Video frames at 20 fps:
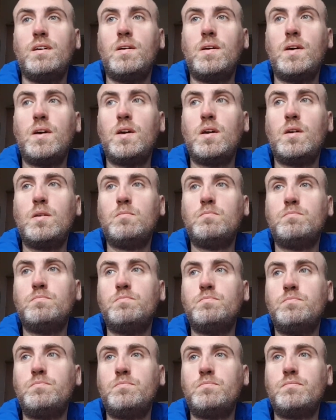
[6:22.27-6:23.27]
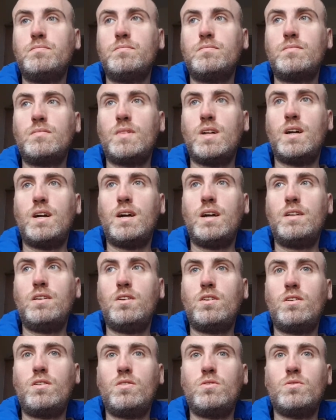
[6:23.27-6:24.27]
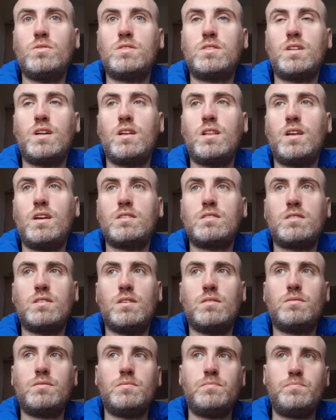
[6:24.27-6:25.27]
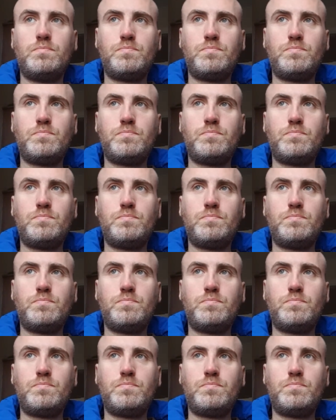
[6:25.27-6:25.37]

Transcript: and you can go and sell that stuff.